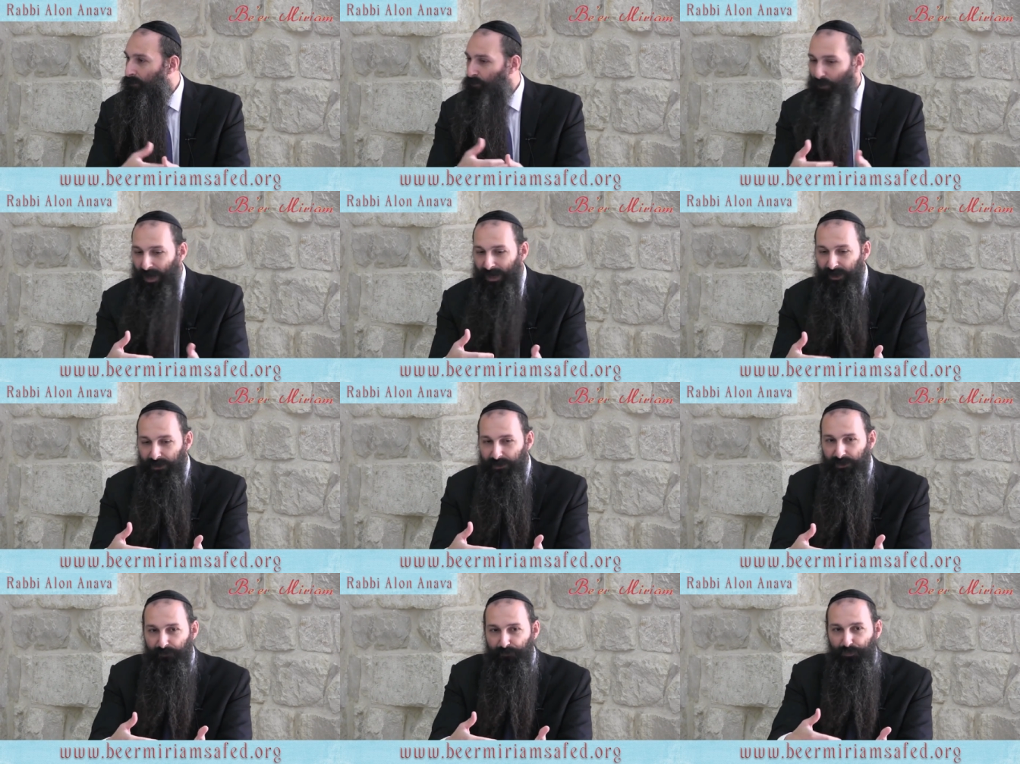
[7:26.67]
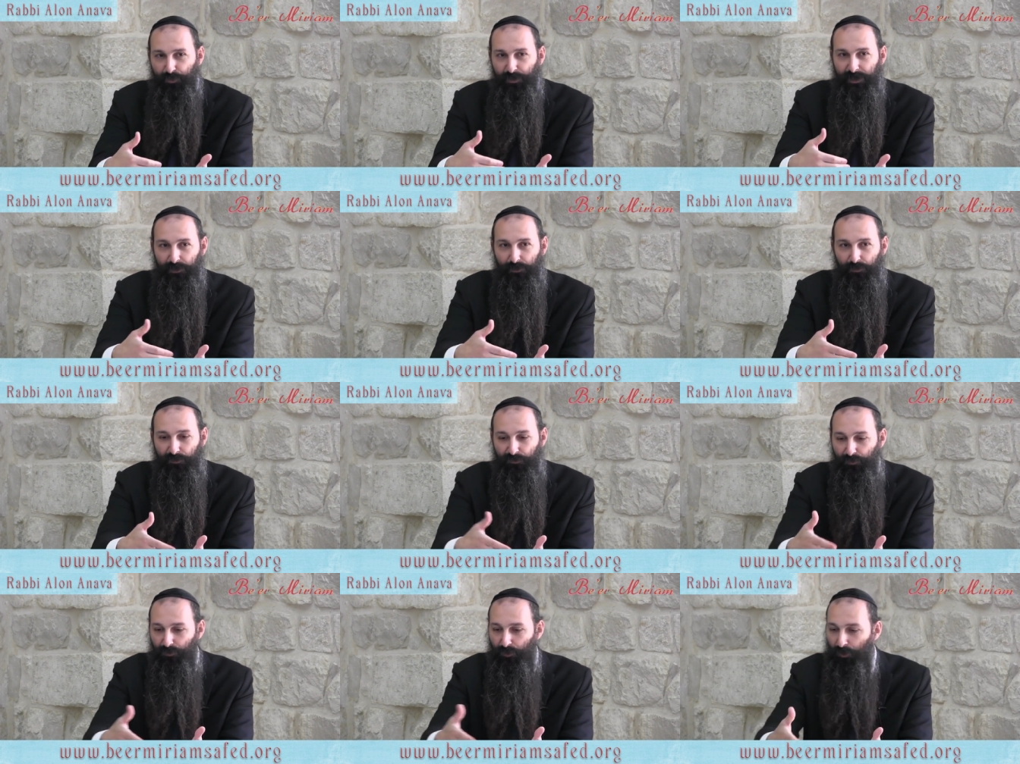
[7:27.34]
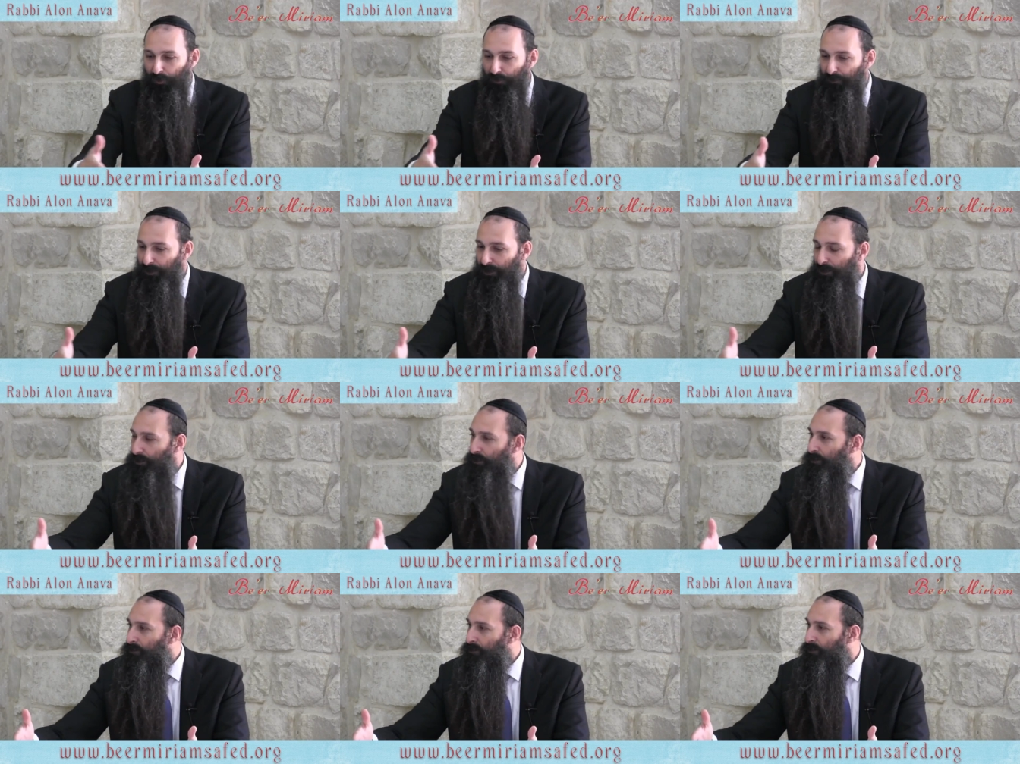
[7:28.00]
Why is He putting you through all
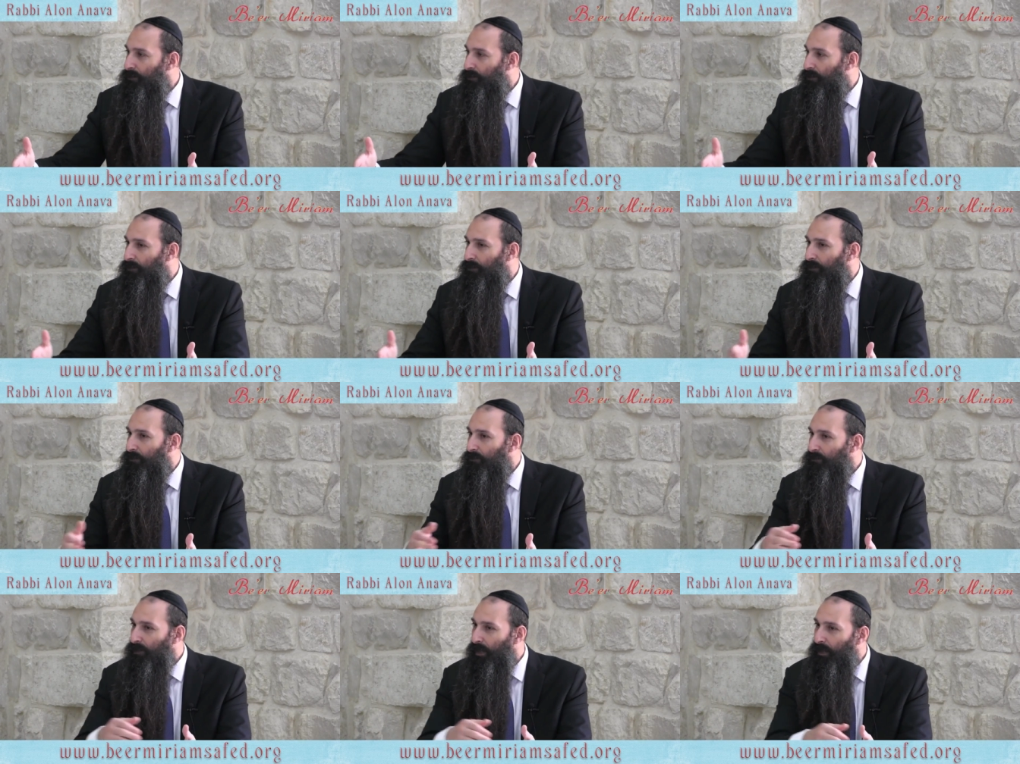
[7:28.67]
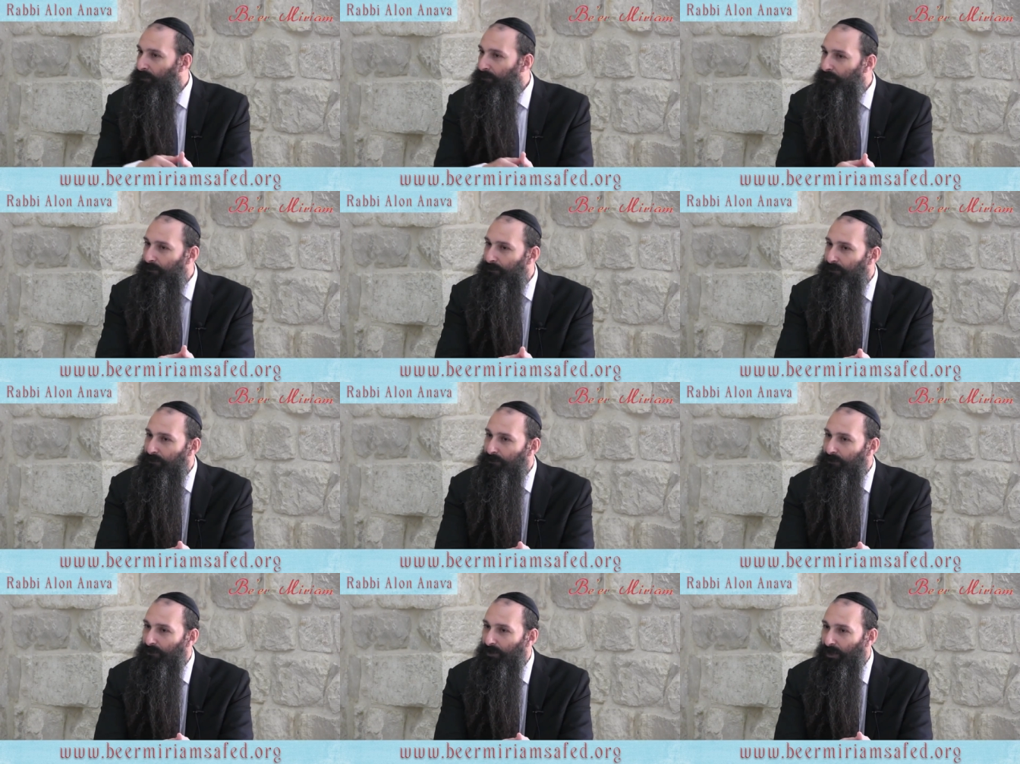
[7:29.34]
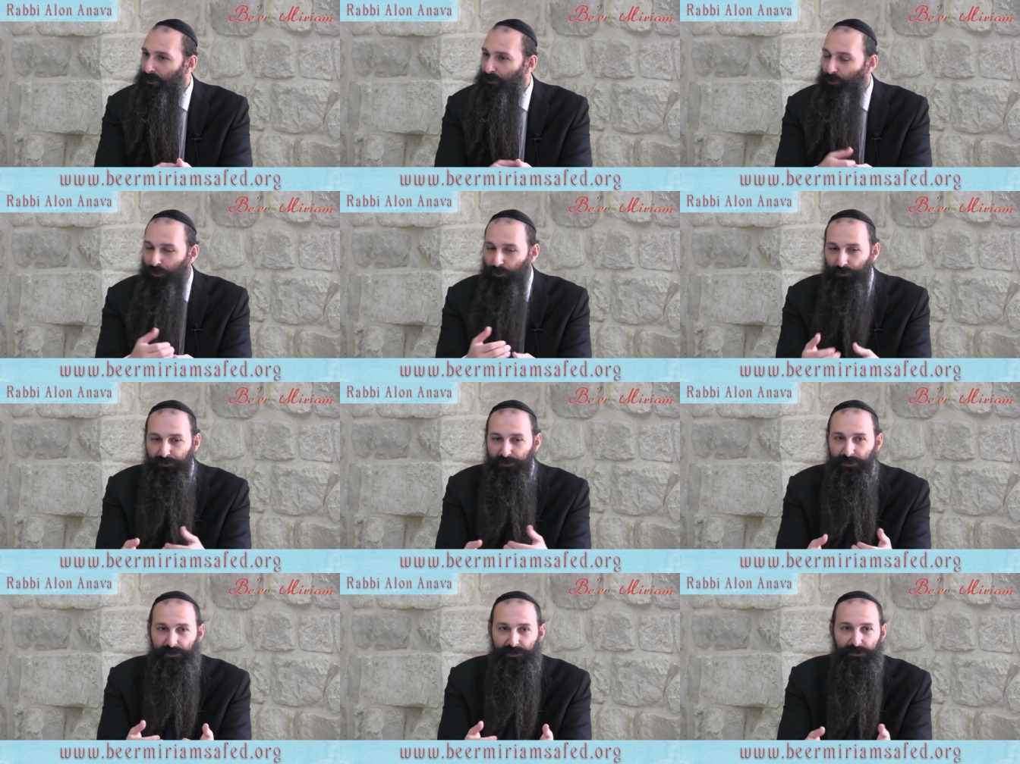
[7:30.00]
these tests and
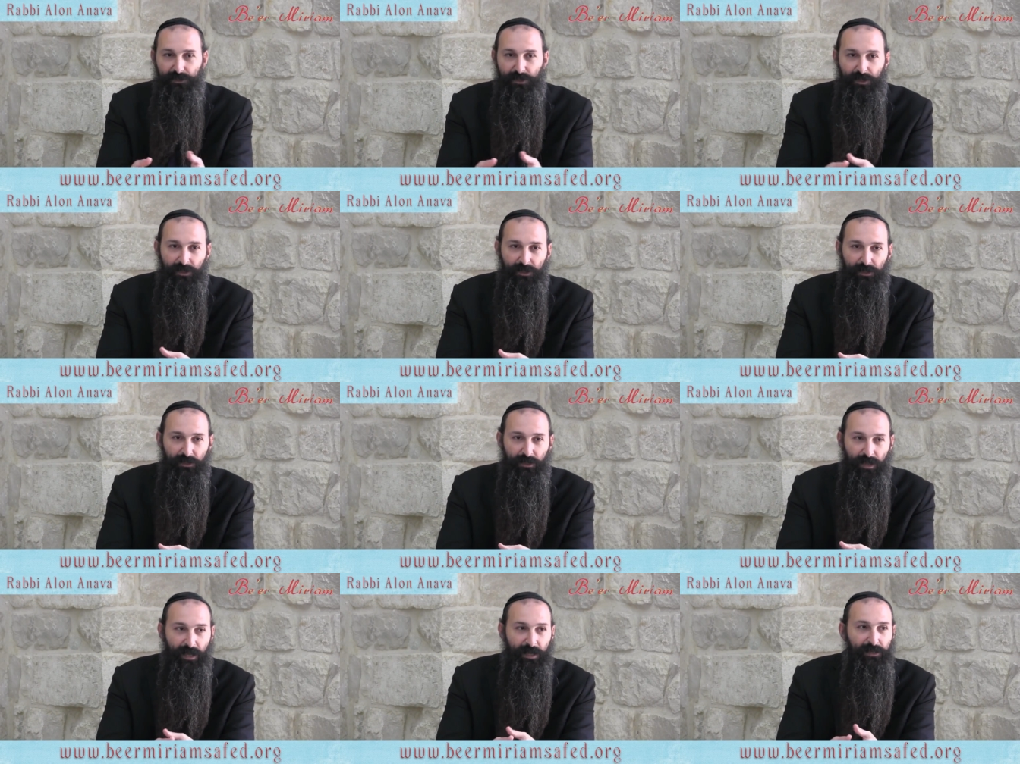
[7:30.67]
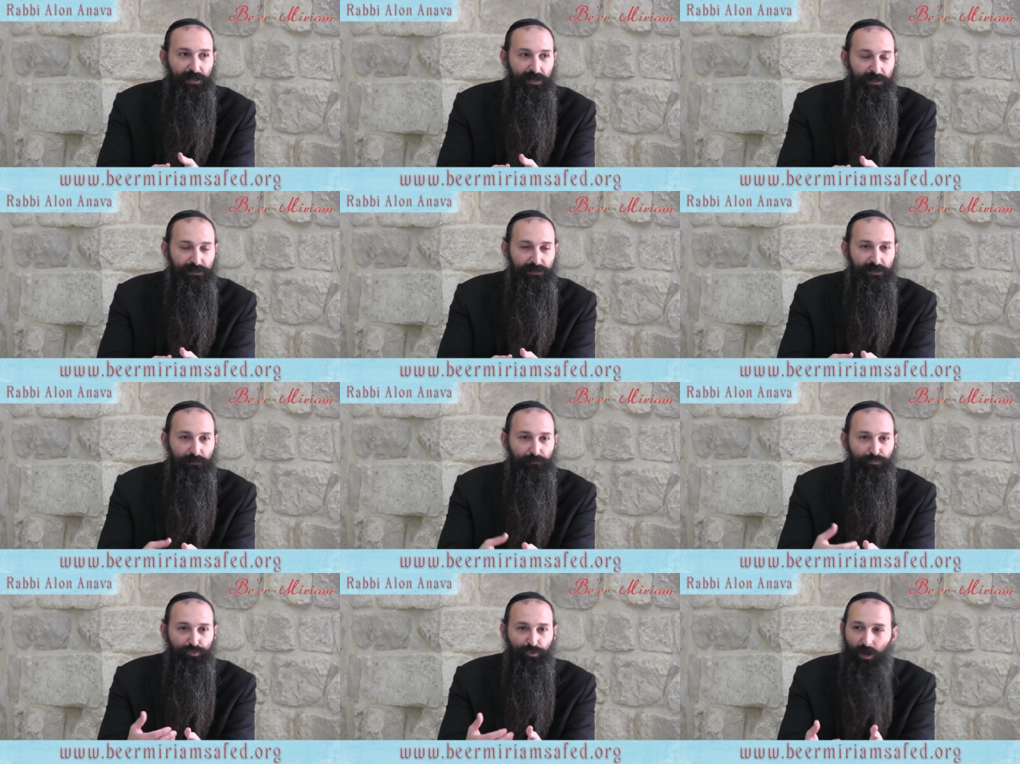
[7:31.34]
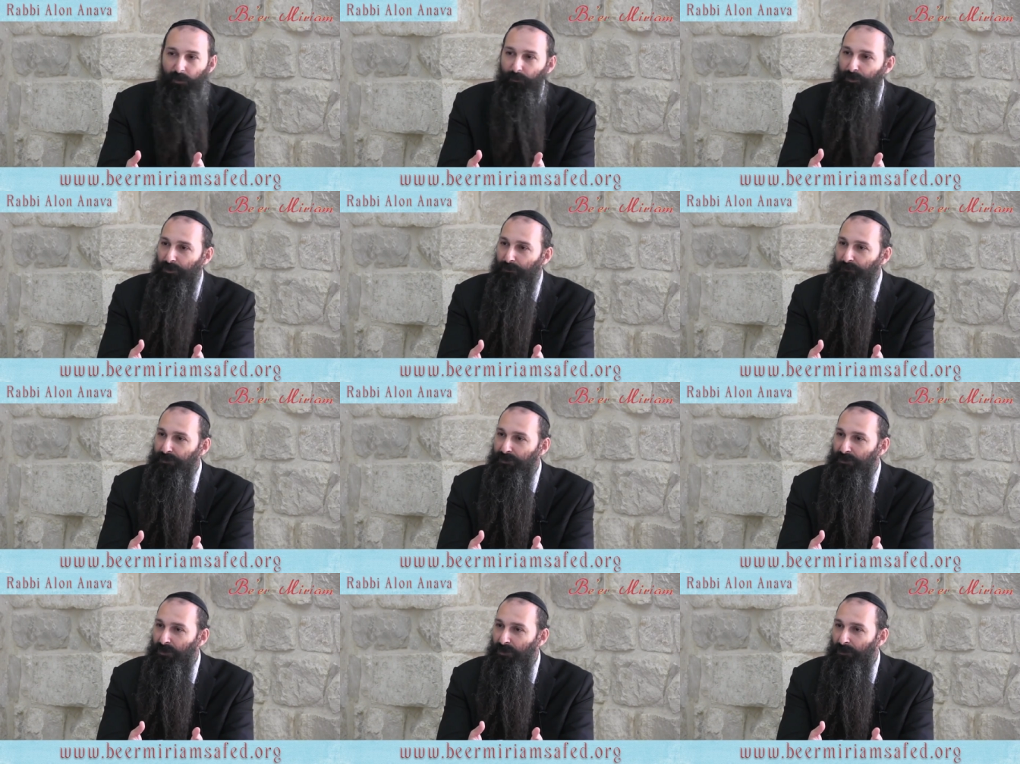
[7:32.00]
all these uh, headaches and
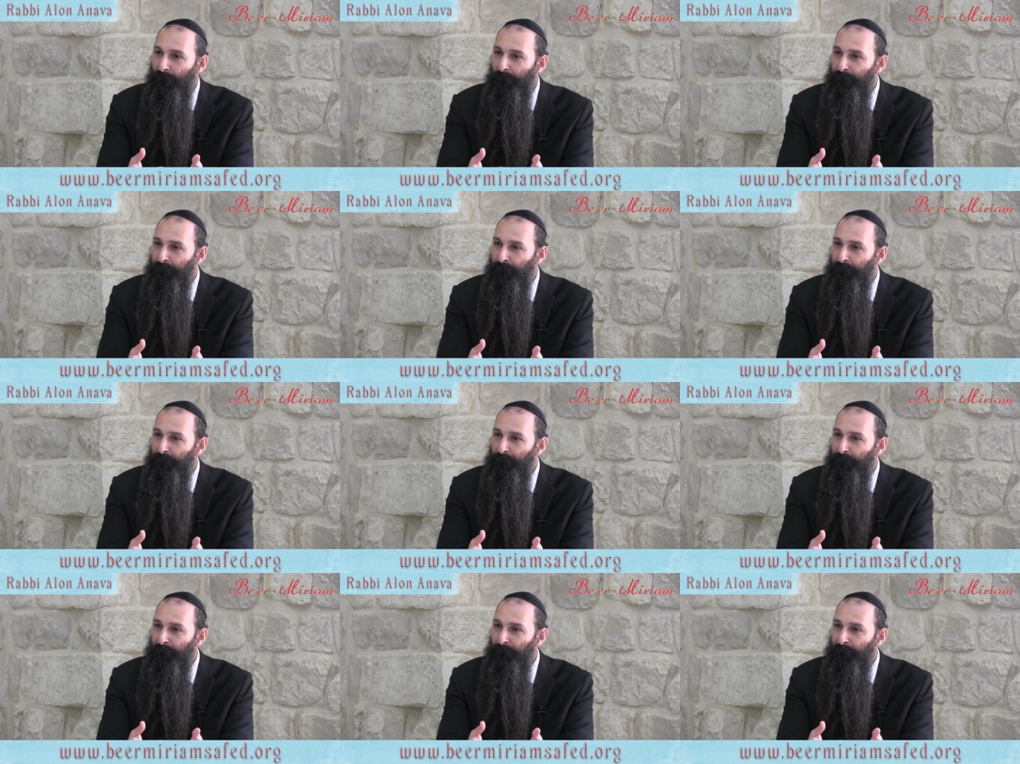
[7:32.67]
problems